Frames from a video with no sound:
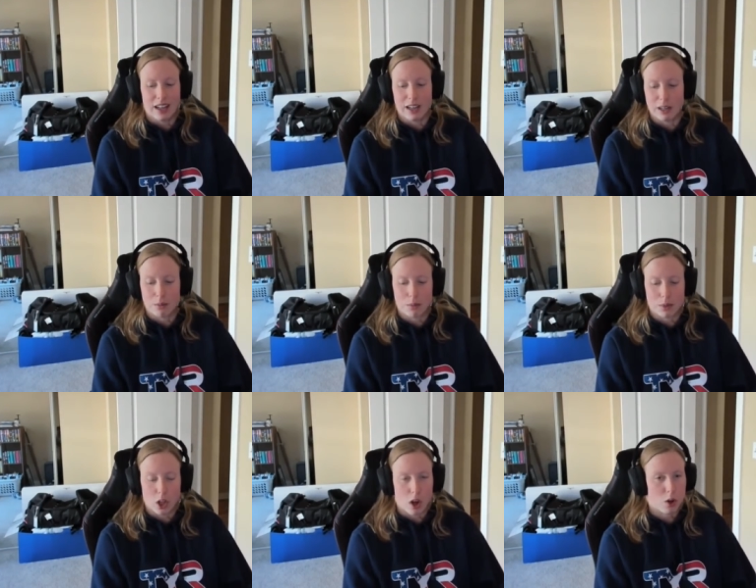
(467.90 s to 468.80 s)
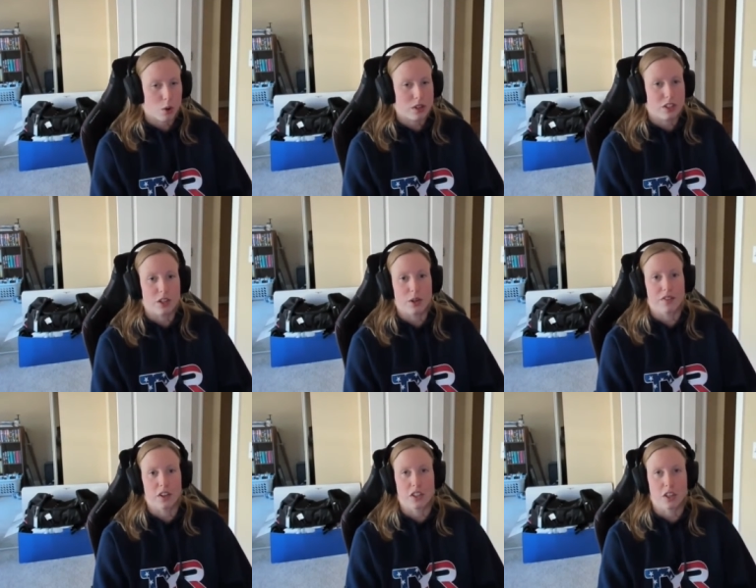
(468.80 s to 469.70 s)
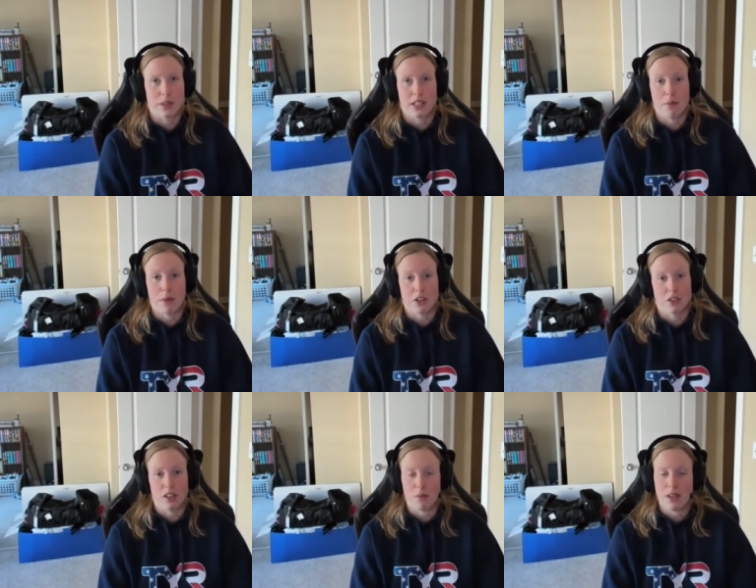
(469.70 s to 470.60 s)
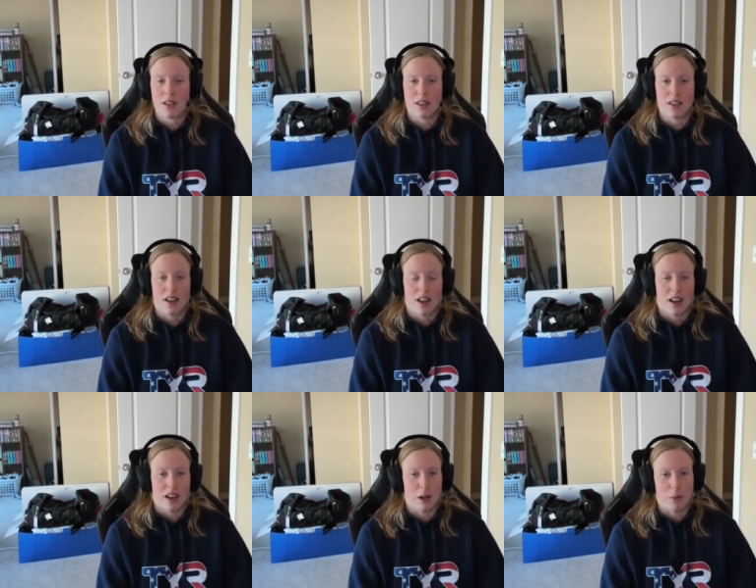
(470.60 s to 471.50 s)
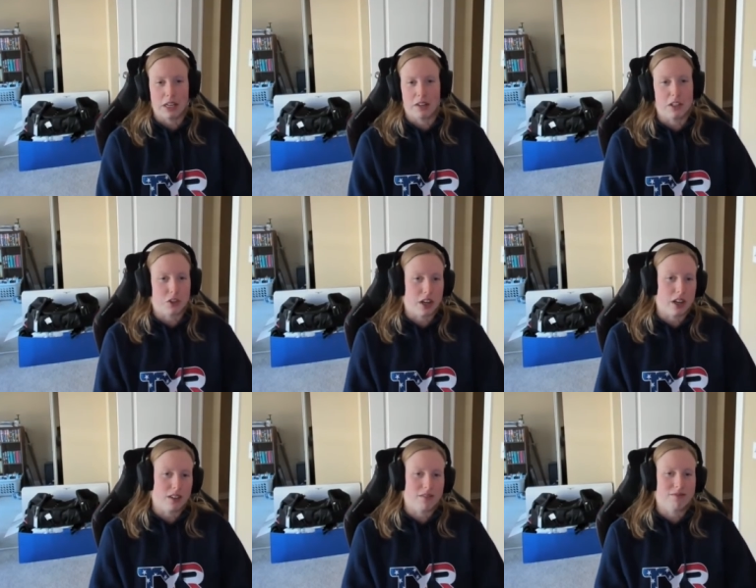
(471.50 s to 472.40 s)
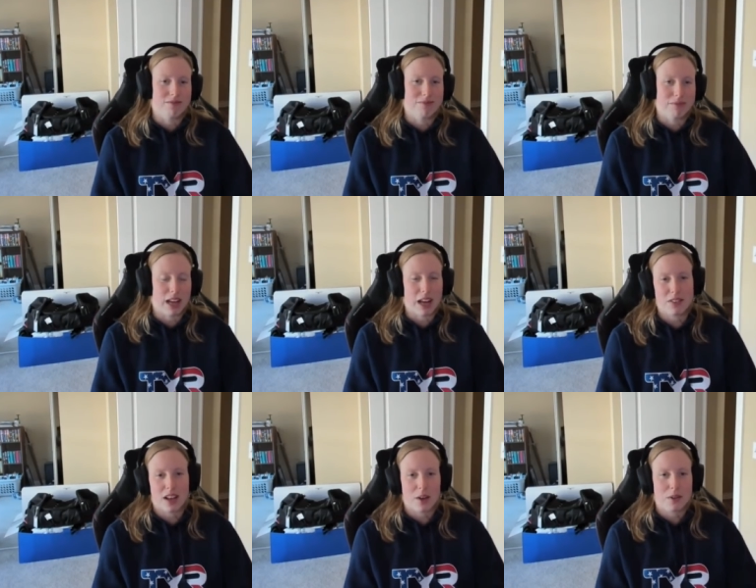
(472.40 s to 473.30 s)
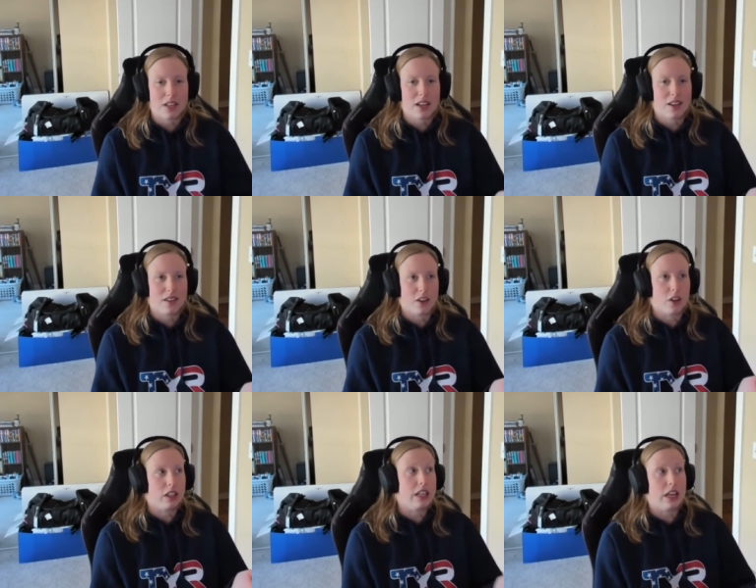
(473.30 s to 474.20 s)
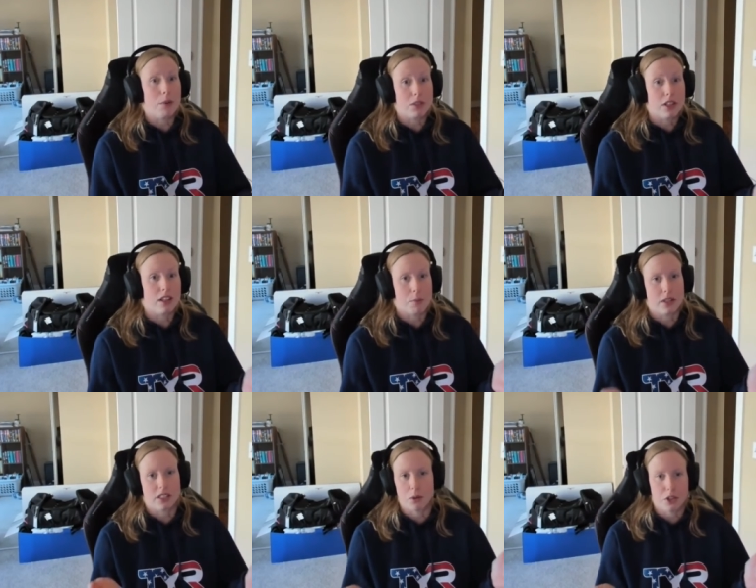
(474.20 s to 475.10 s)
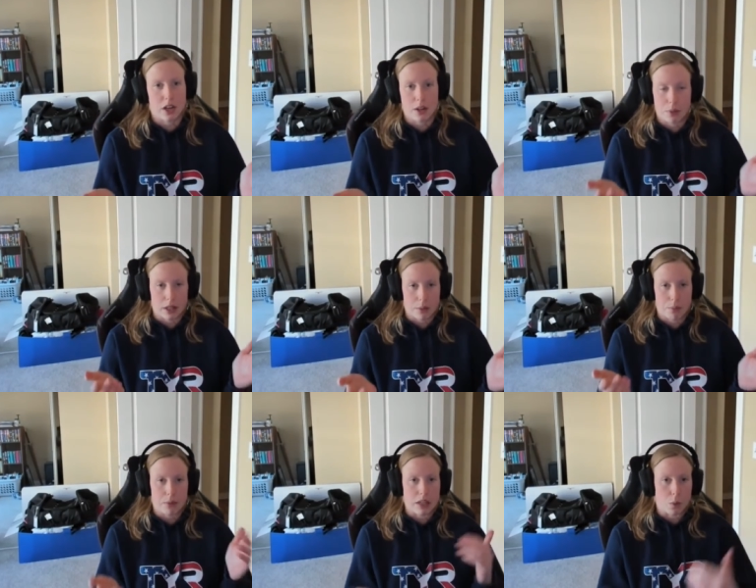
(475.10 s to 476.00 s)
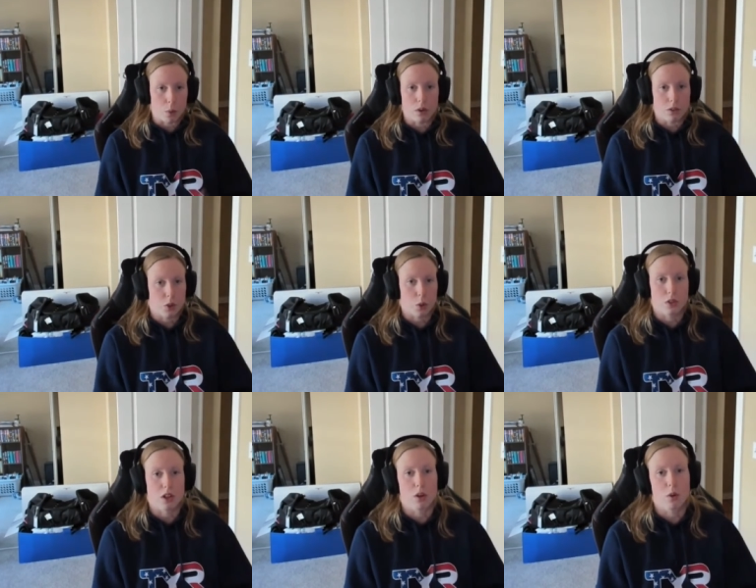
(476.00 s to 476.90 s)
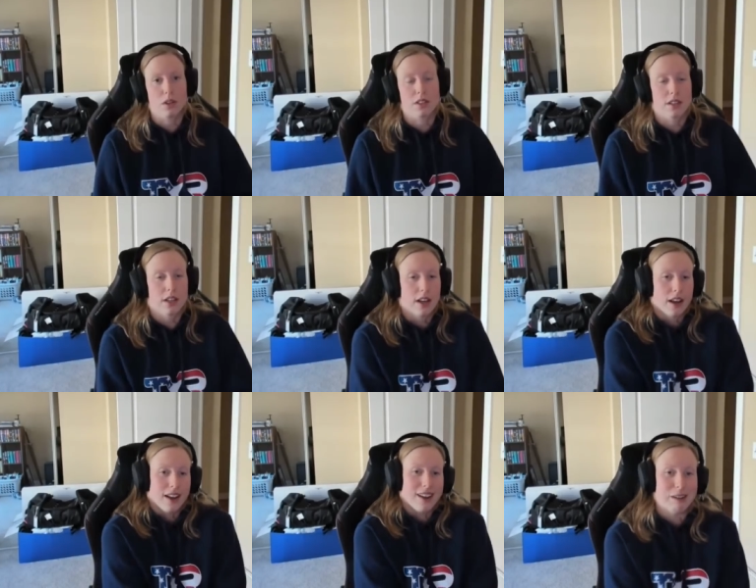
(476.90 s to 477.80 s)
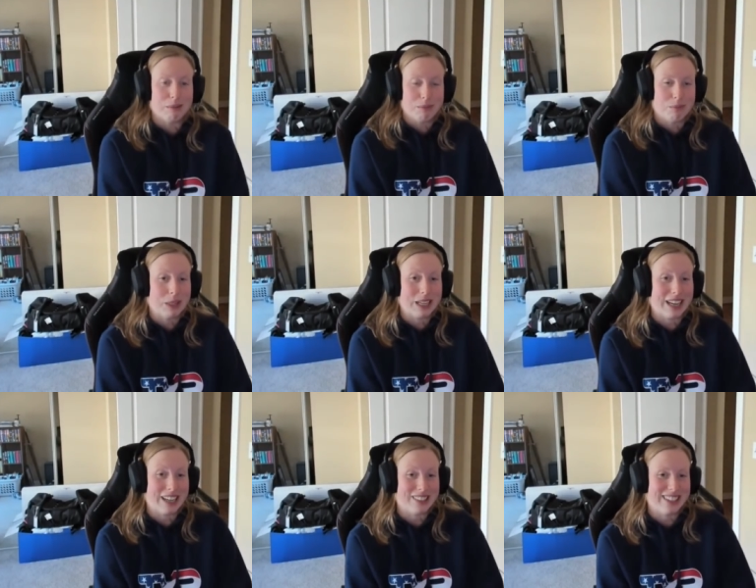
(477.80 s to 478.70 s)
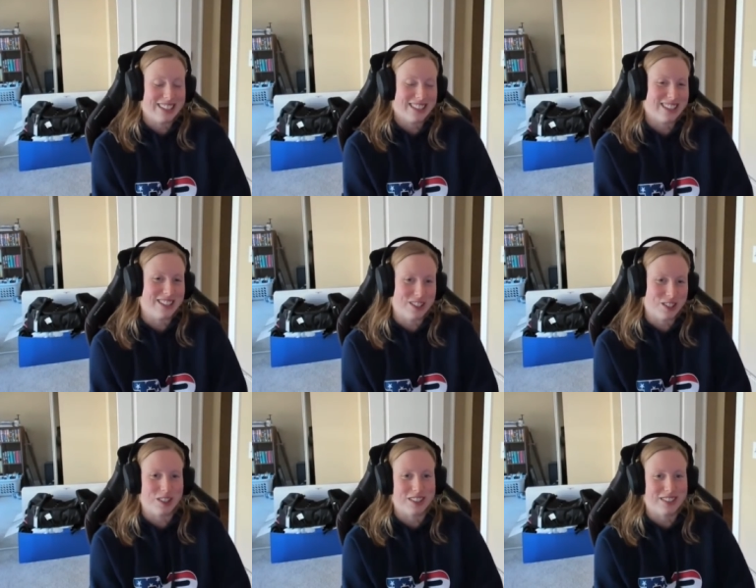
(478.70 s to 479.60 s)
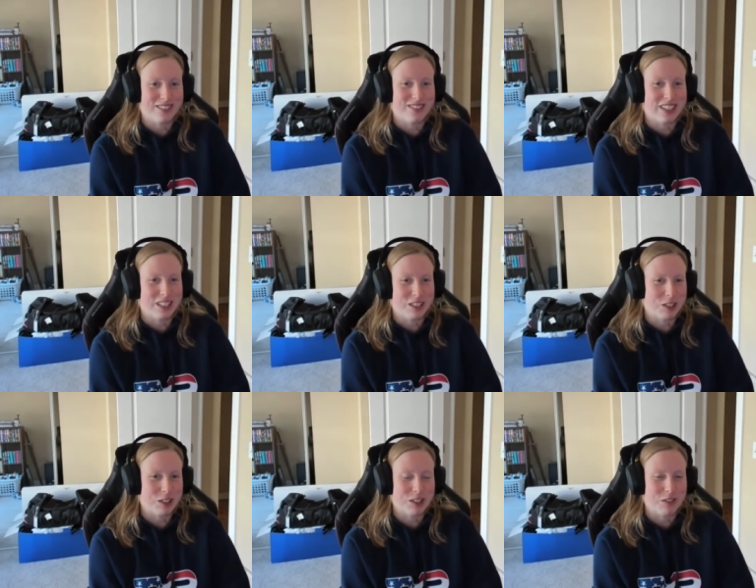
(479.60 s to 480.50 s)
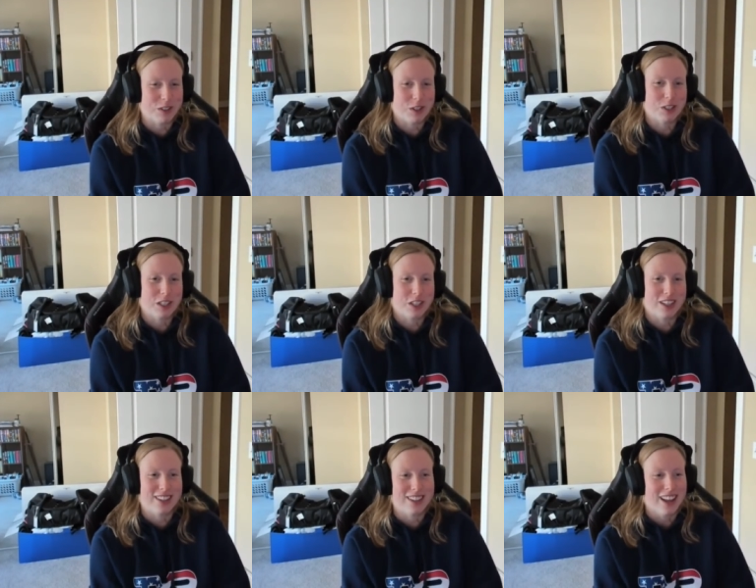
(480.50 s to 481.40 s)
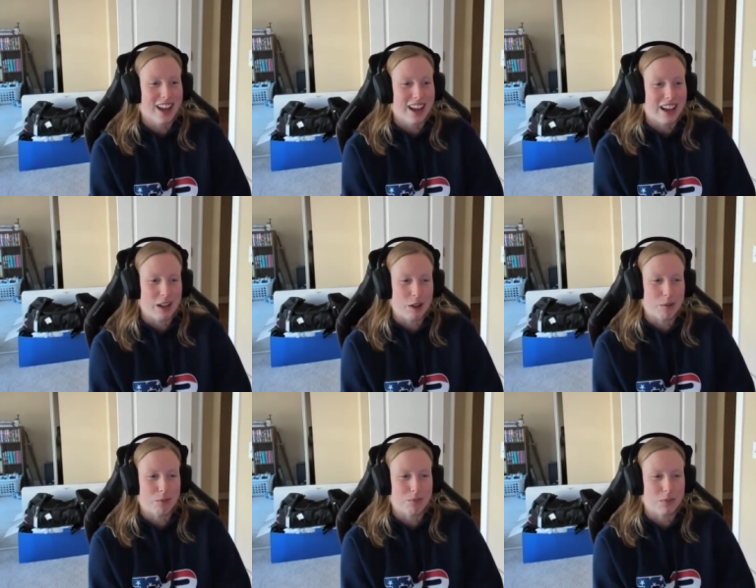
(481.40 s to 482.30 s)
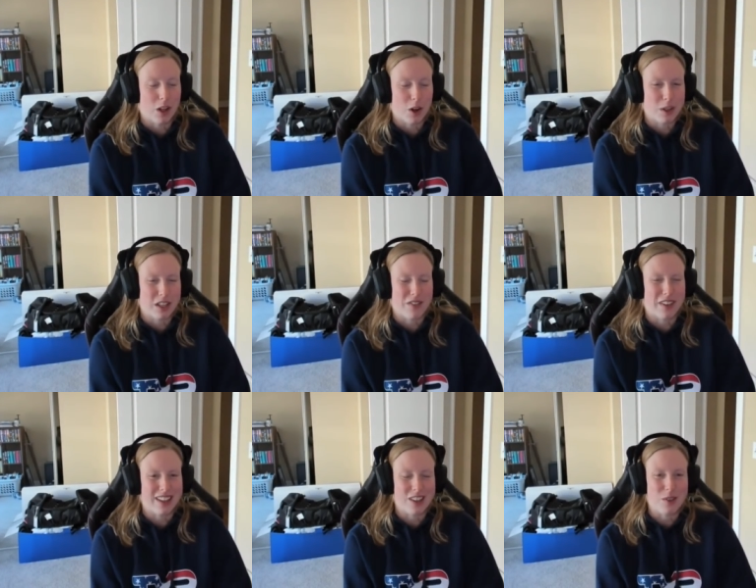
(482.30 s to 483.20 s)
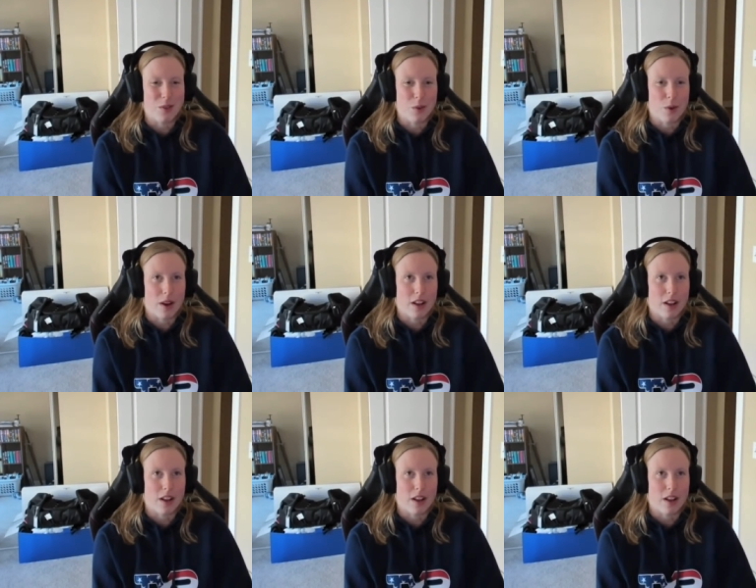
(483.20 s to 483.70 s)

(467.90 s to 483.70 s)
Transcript: um, long course, you know, at first always came naturally to me. And um, I definitely train. I, I would say leading up to the Olympics, I was training probably equal short course, long course. Mm-hmm. Um, but yeah, I don't. It's it's just a it's just a different transition and um, long course. I feel like you